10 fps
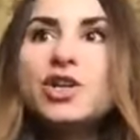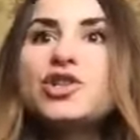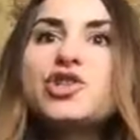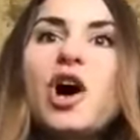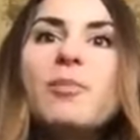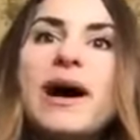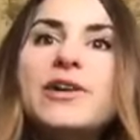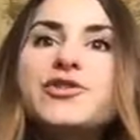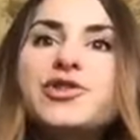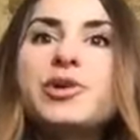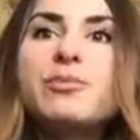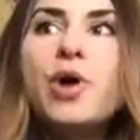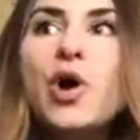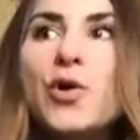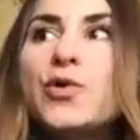job hunter
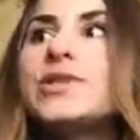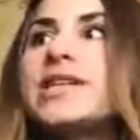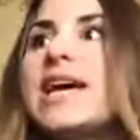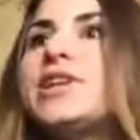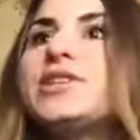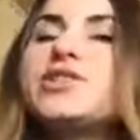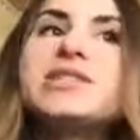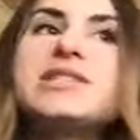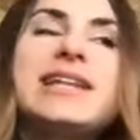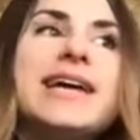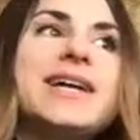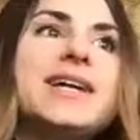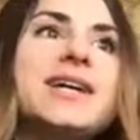mode and it's just like